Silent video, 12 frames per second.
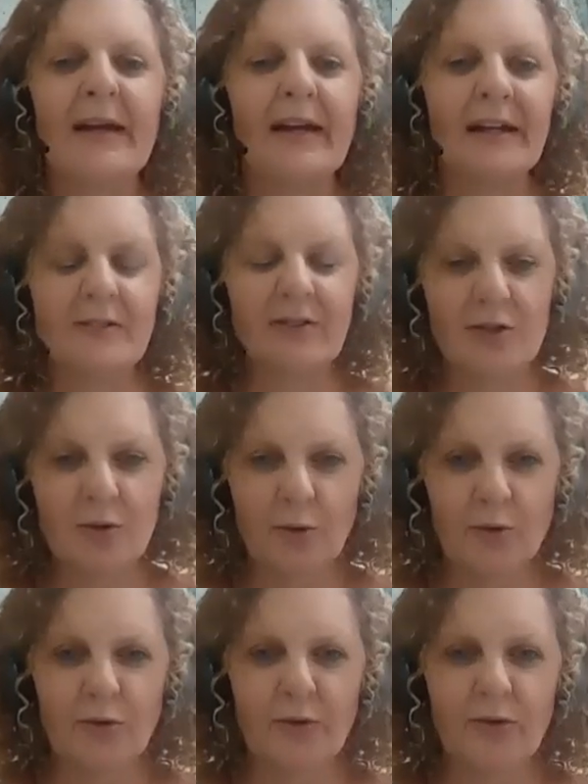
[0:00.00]
in
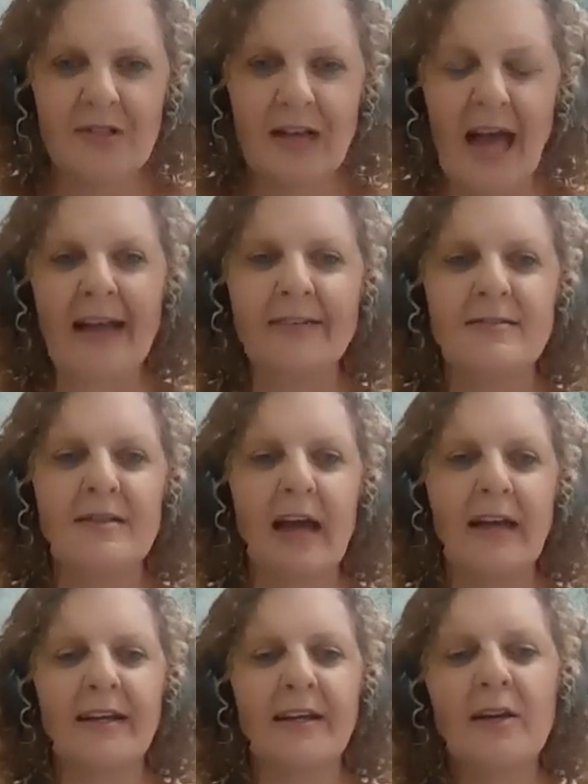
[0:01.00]
schools and
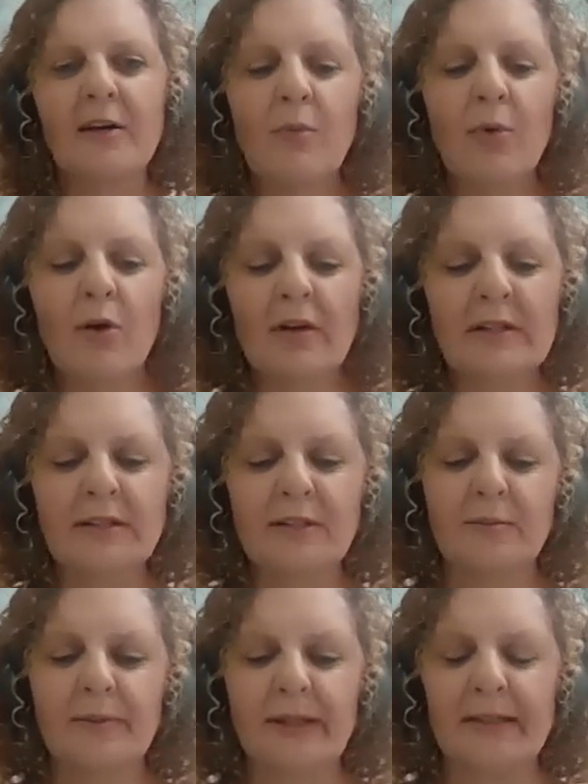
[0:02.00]
hear more a
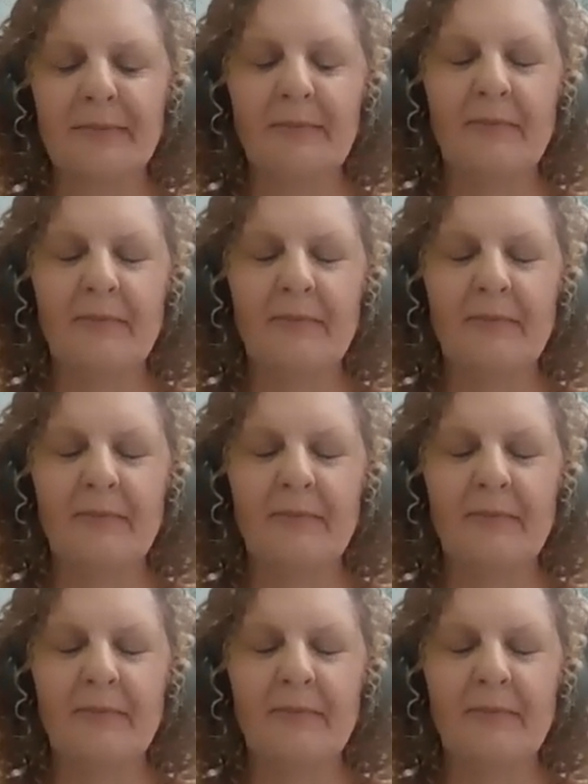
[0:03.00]
little bit